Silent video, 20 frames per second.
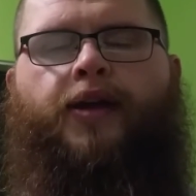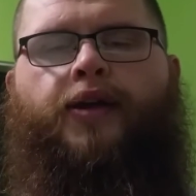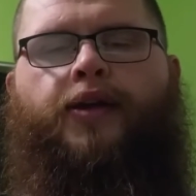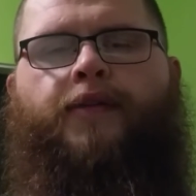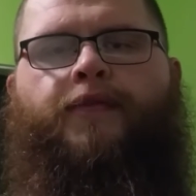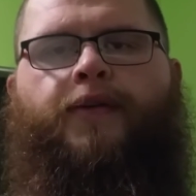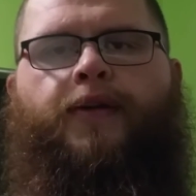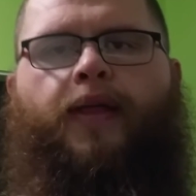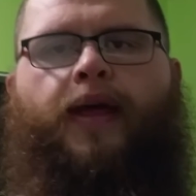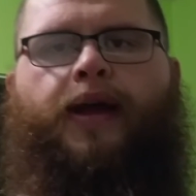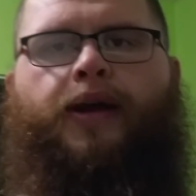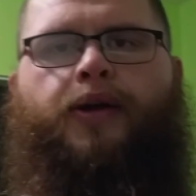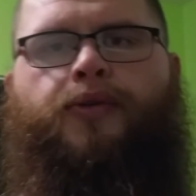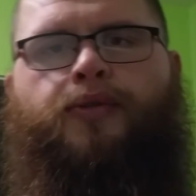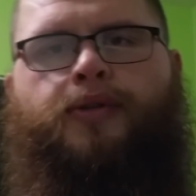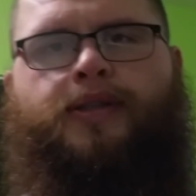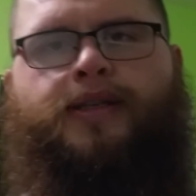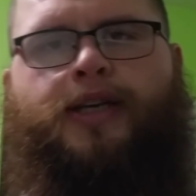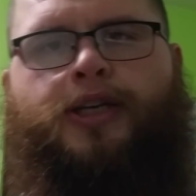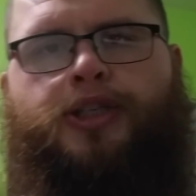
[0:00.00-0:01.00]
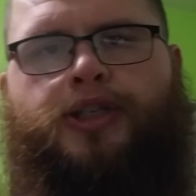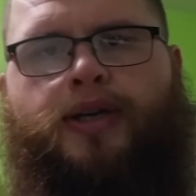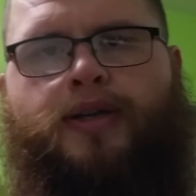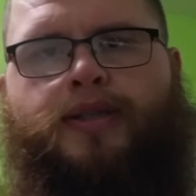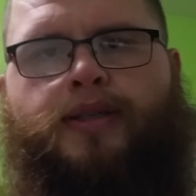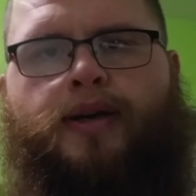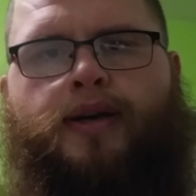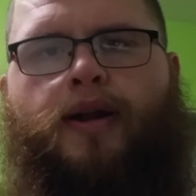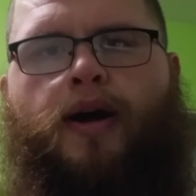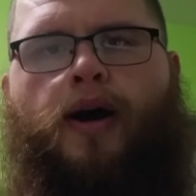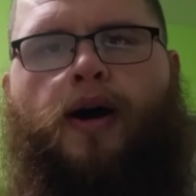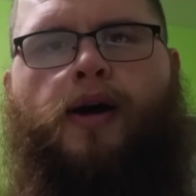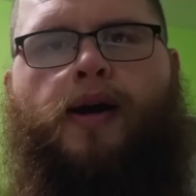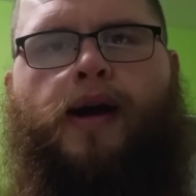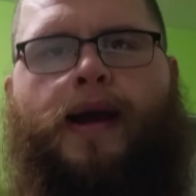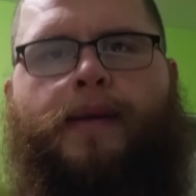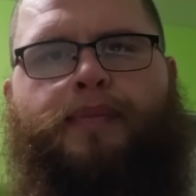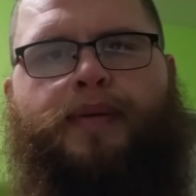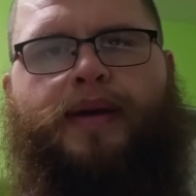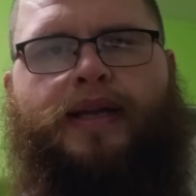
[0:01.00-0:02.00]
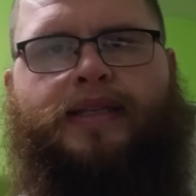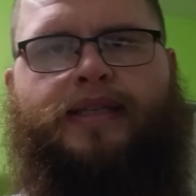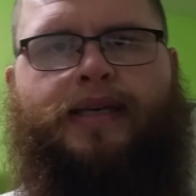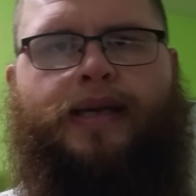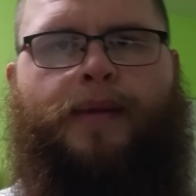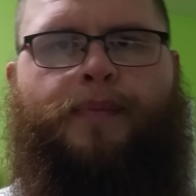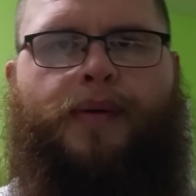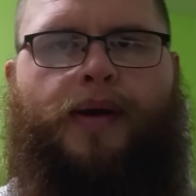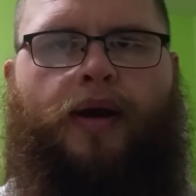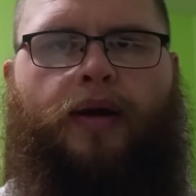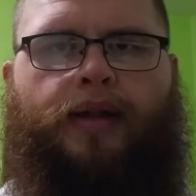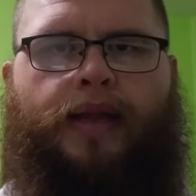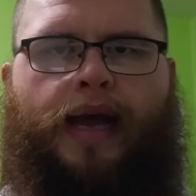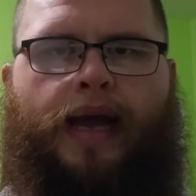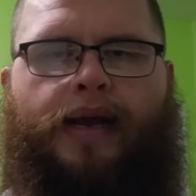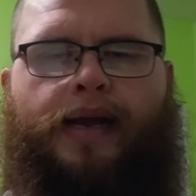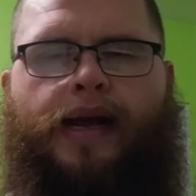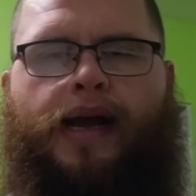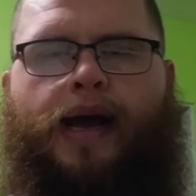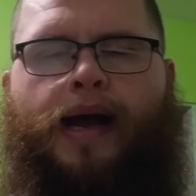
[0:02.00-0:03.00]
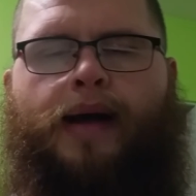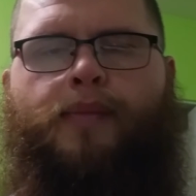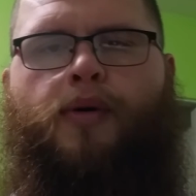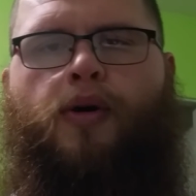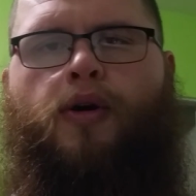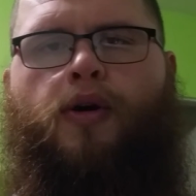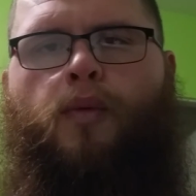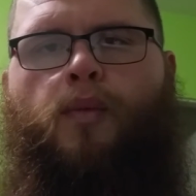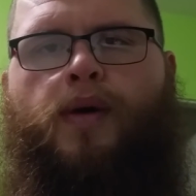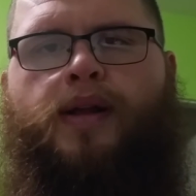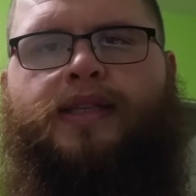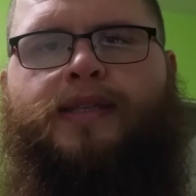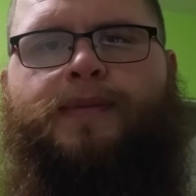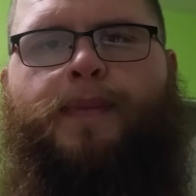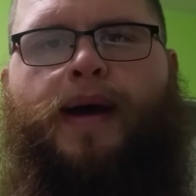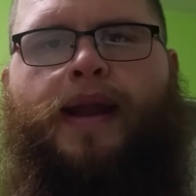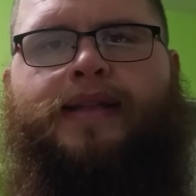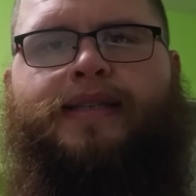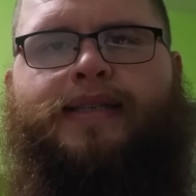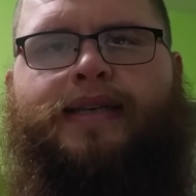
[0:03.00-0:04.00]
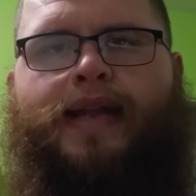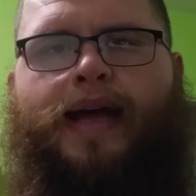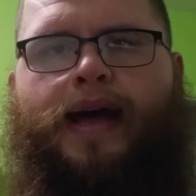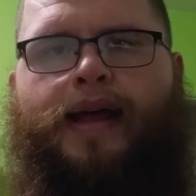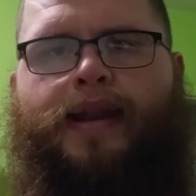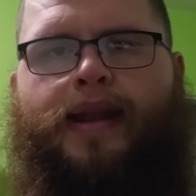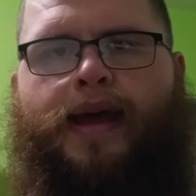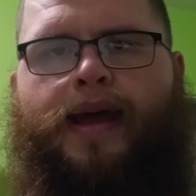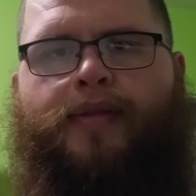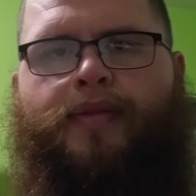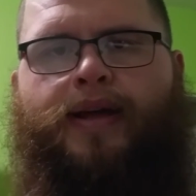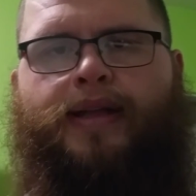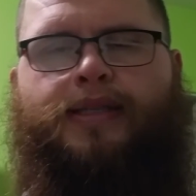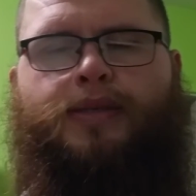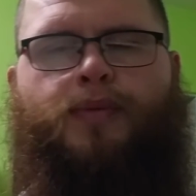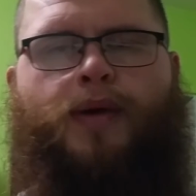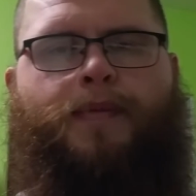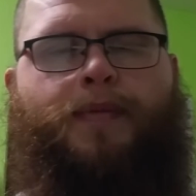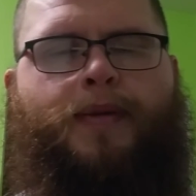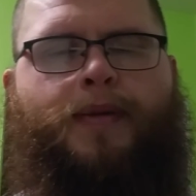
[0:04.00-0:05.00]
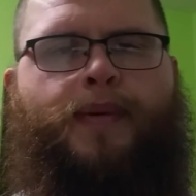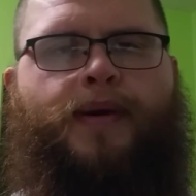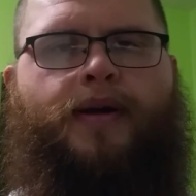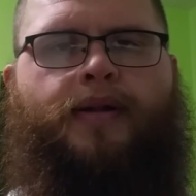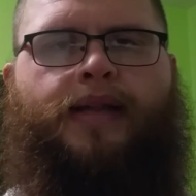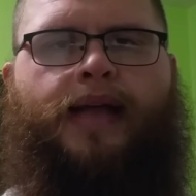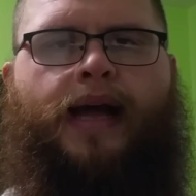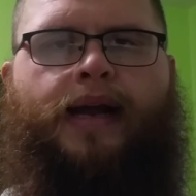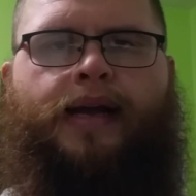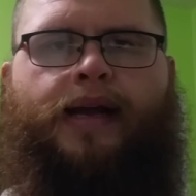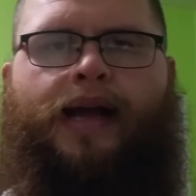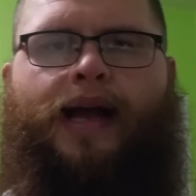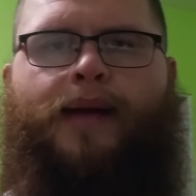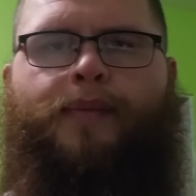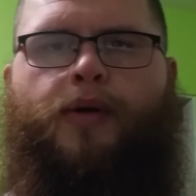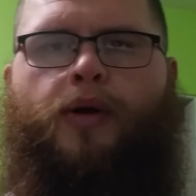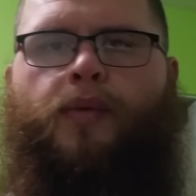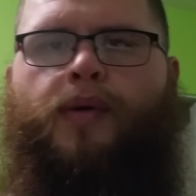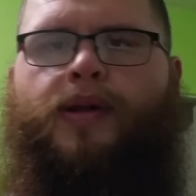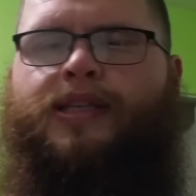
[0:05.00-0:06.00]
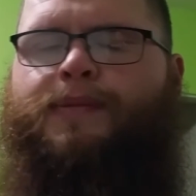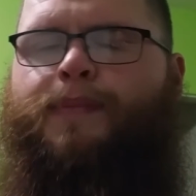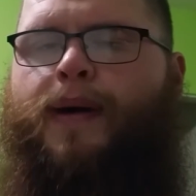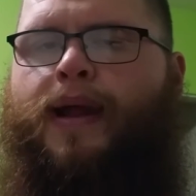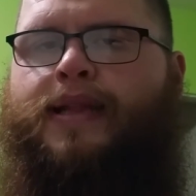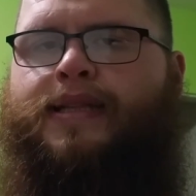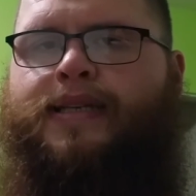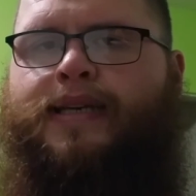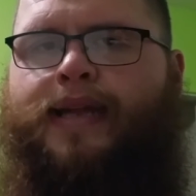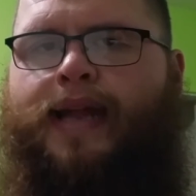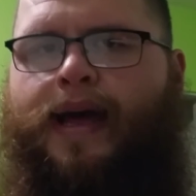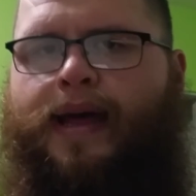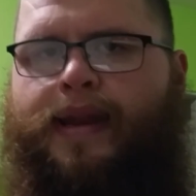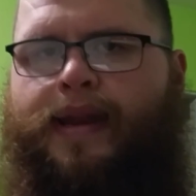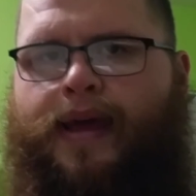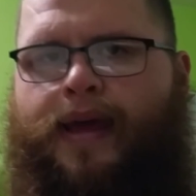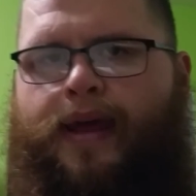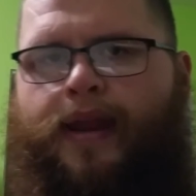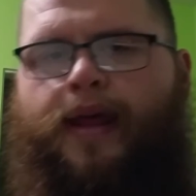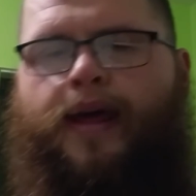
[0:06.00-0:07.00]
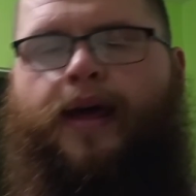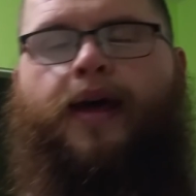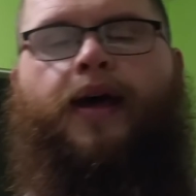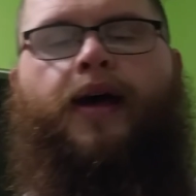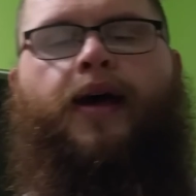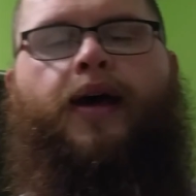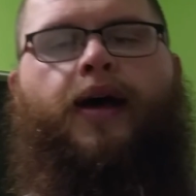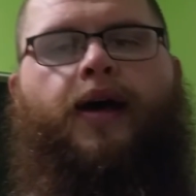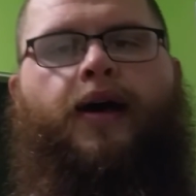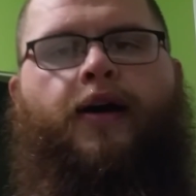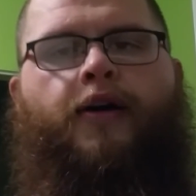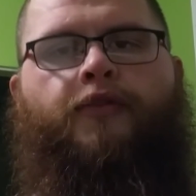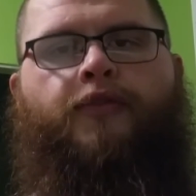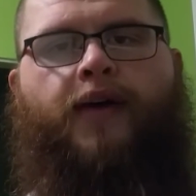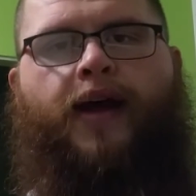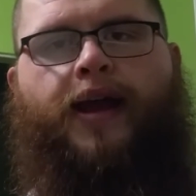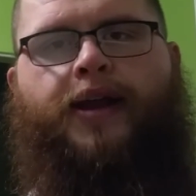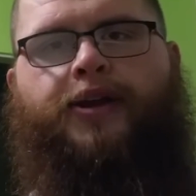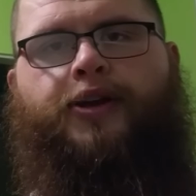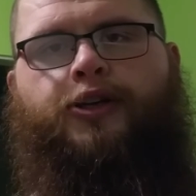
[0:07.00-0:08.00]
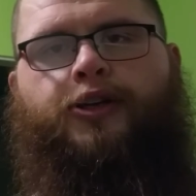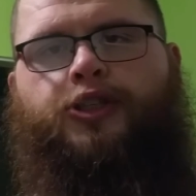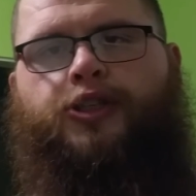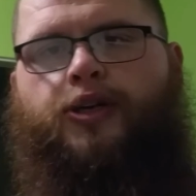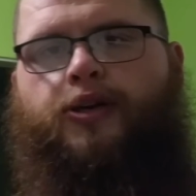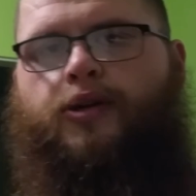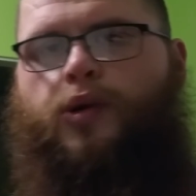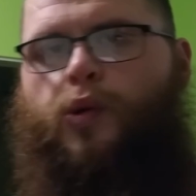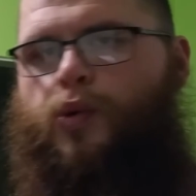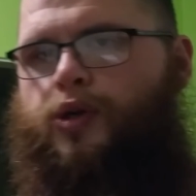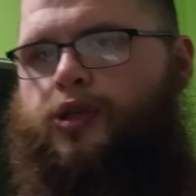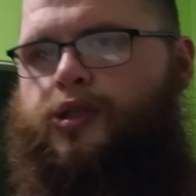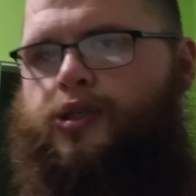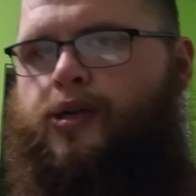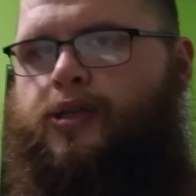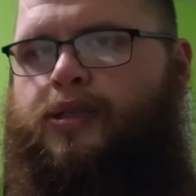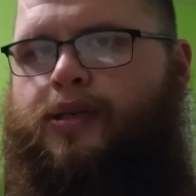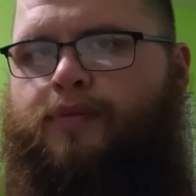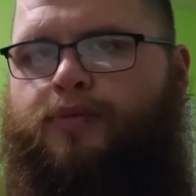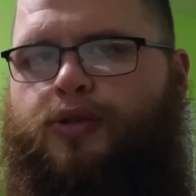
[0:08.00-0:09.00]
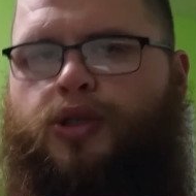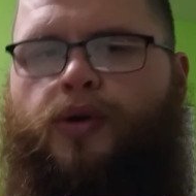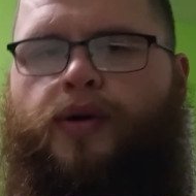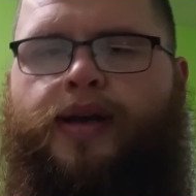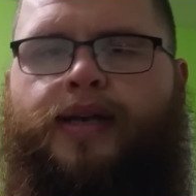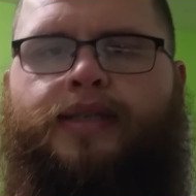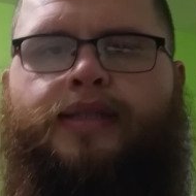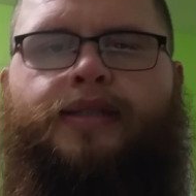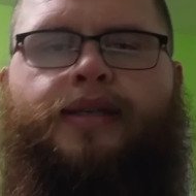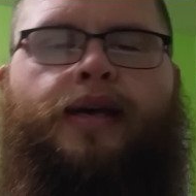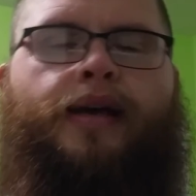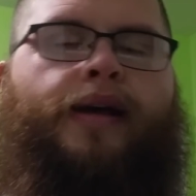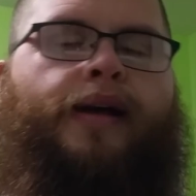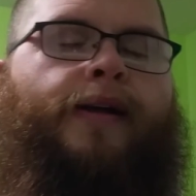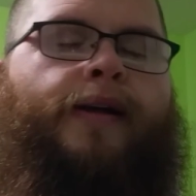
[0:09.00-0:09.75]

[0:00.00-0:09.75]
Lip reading: If you like cool t-shirts, go to riptapparel.com or onceuponat.net. That's riptapparel.com or onceuponat.net. Find your shirt or shirts of choice